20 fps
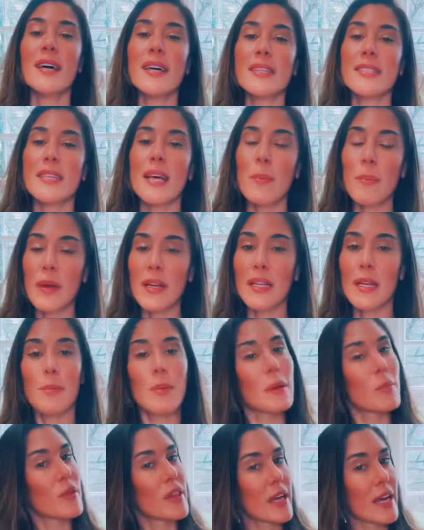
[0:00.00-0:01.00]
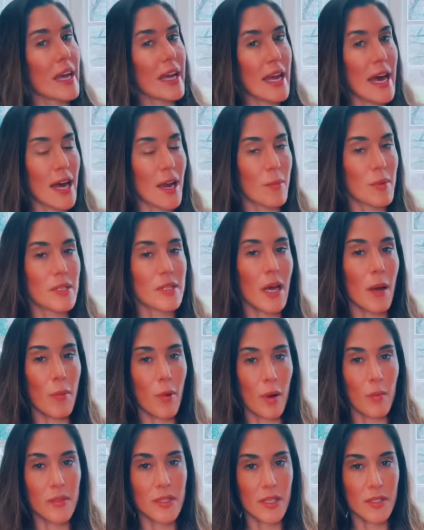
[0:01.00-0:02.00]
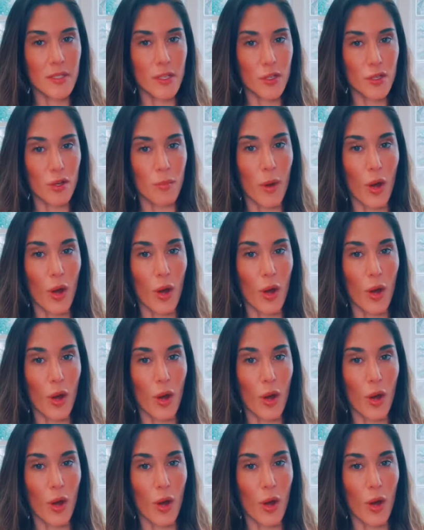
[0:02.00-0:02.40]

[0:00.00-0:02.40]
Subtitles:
Typically, people that get cannabis hyperemesis syndrome